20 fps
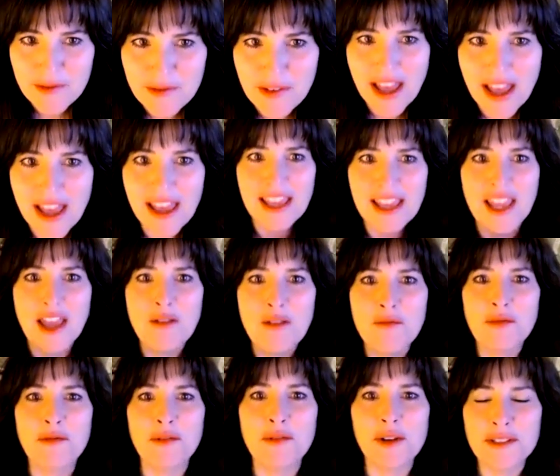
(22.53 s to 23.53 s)
I am
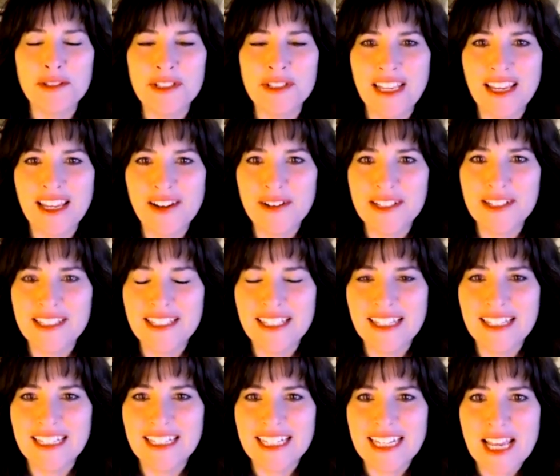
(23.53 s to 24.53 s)
Rosy
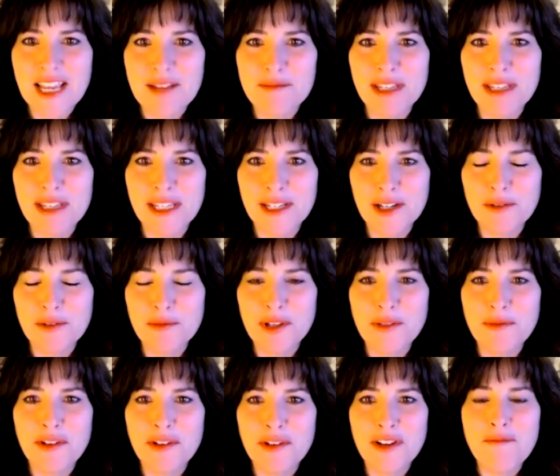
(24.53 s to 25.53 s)
Aronson, and I'm here with
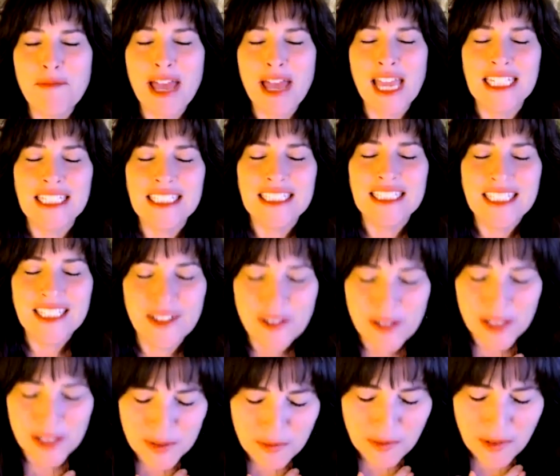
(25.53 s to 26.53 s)
one of my
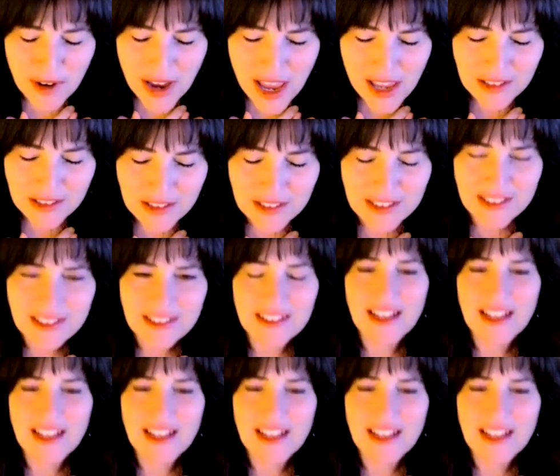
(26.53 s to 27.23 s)
dearest friends